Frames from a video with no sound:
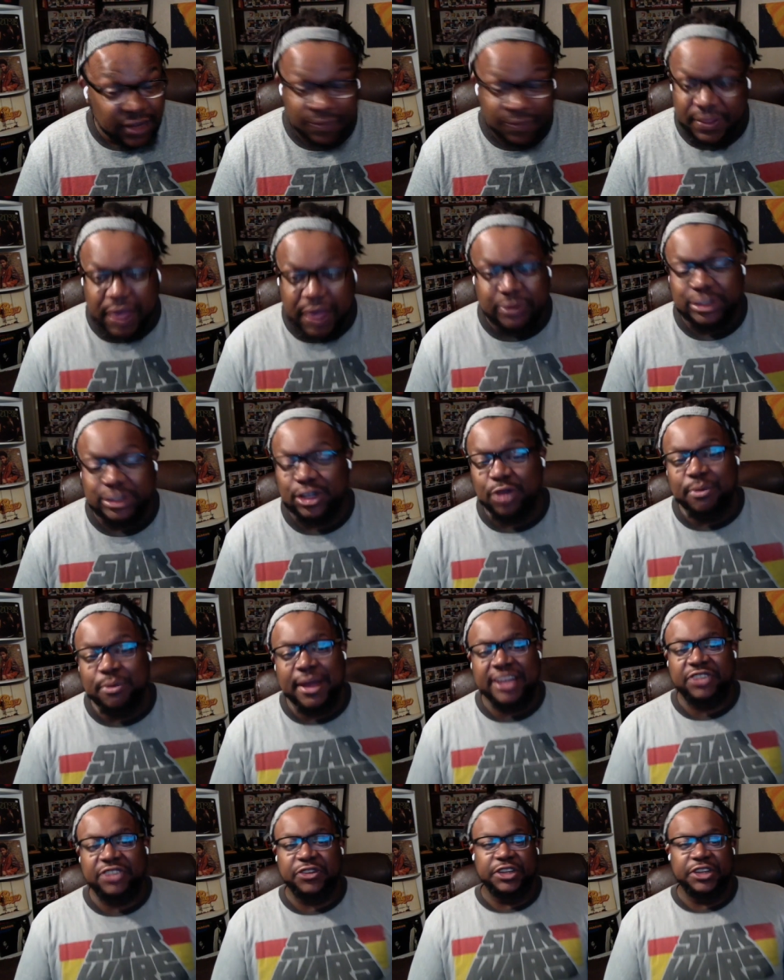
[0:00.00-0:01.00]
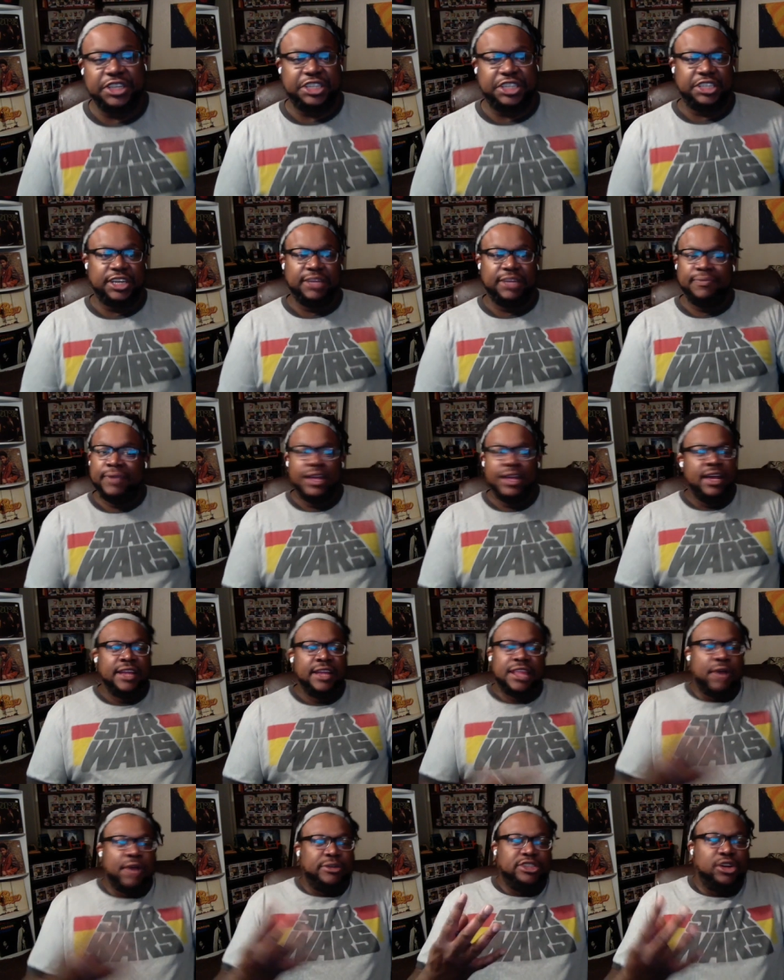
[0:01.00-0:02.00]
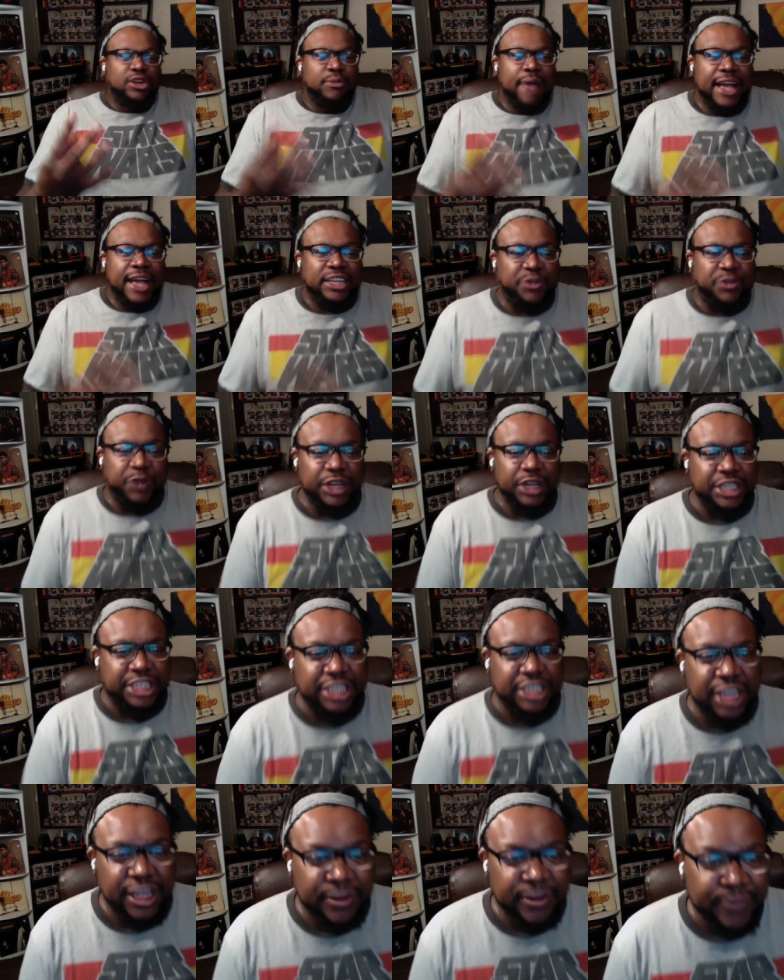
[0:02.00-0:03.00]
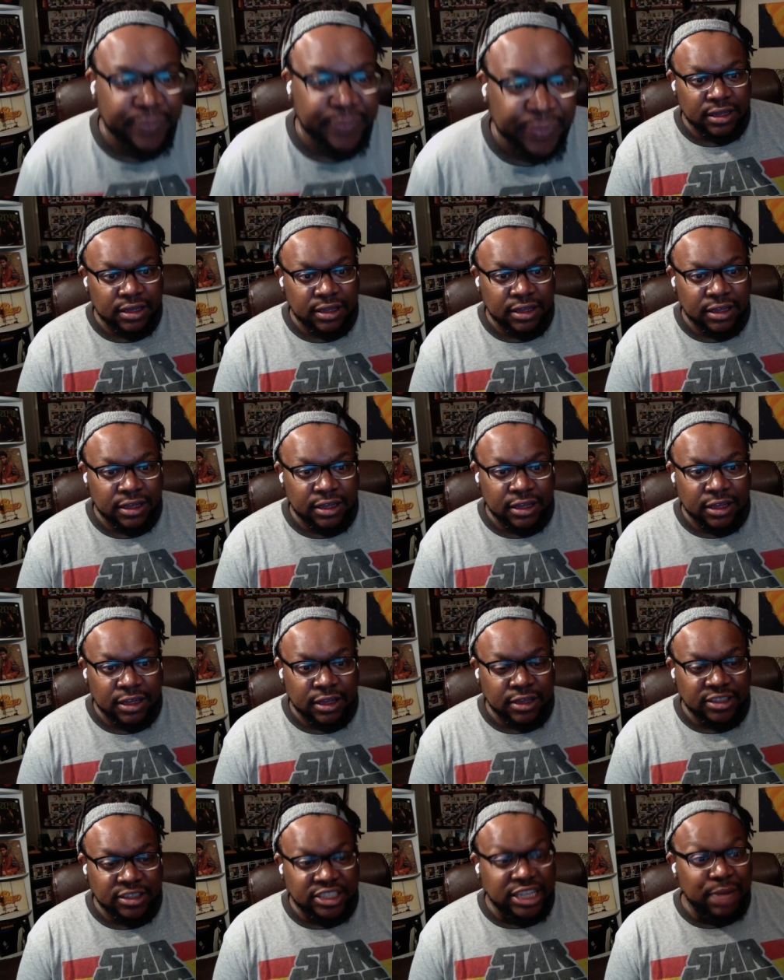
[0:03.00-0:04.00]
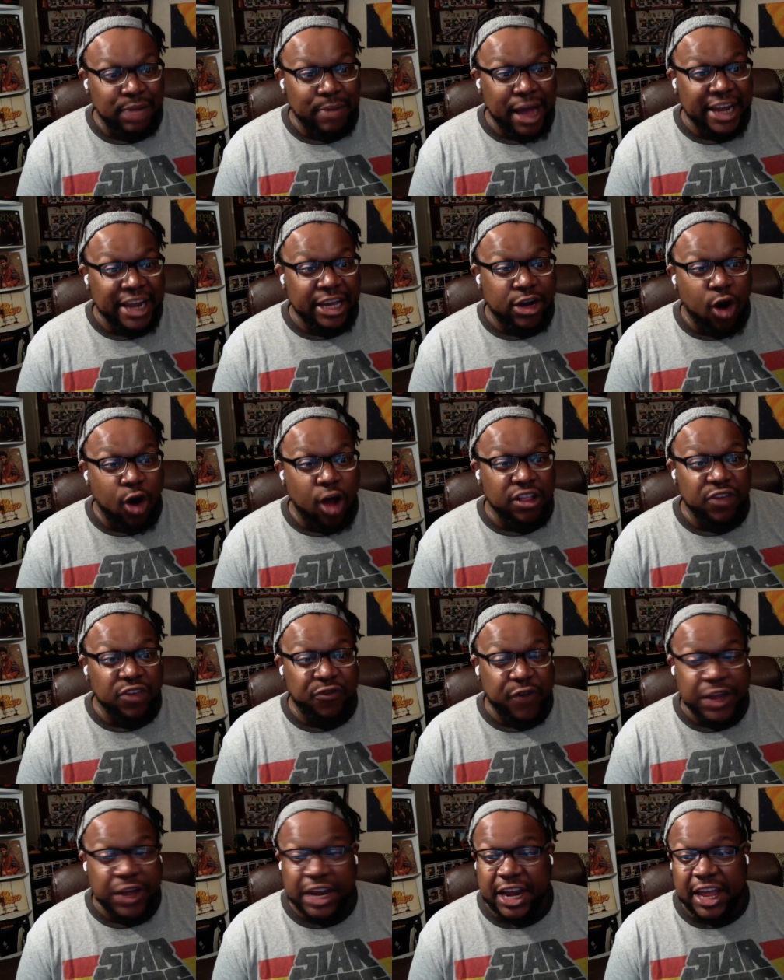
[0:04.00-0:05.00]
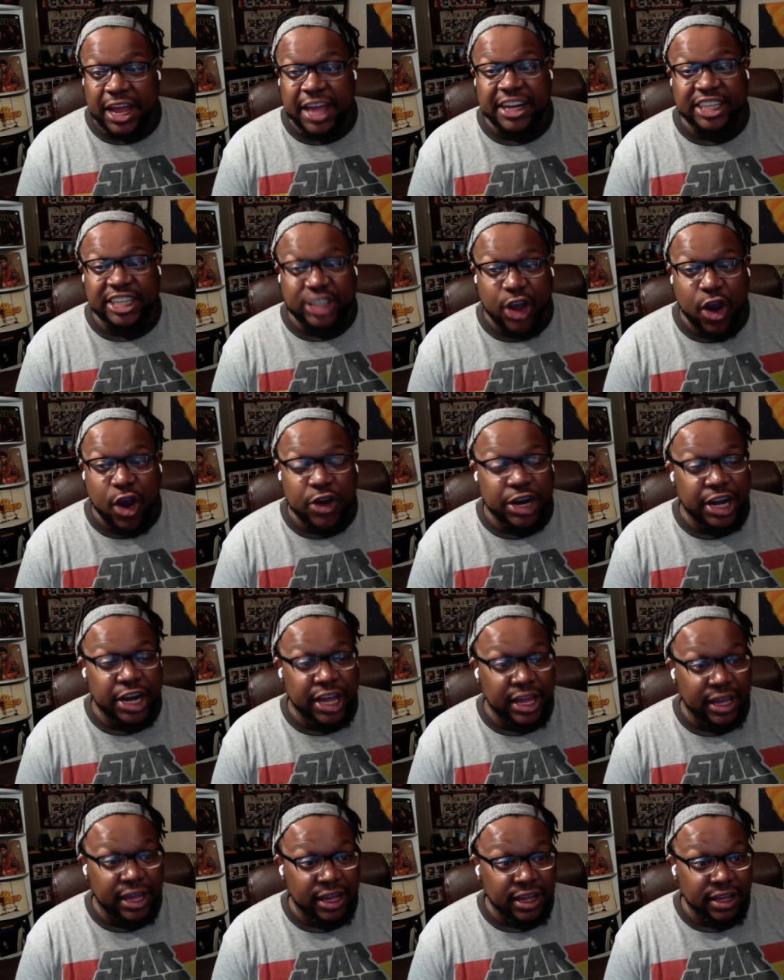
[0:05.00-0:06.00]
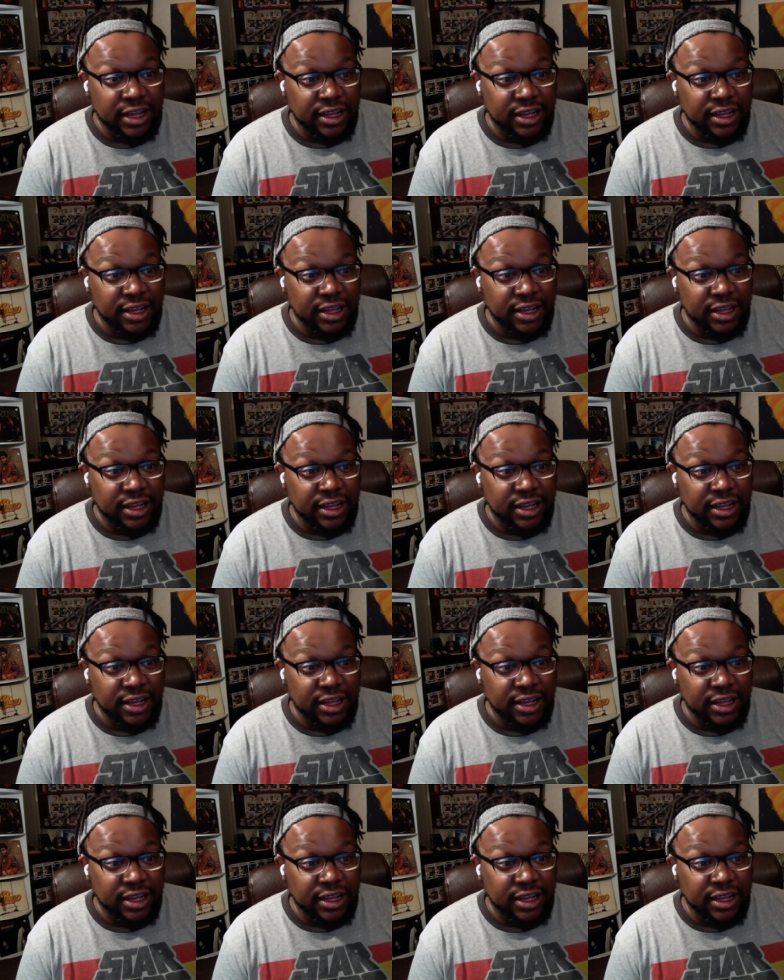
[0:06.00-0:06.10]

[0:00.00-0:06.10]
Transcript: There was no match for this shit. There was no match for this shit. Somebody call Infinity and Eternity!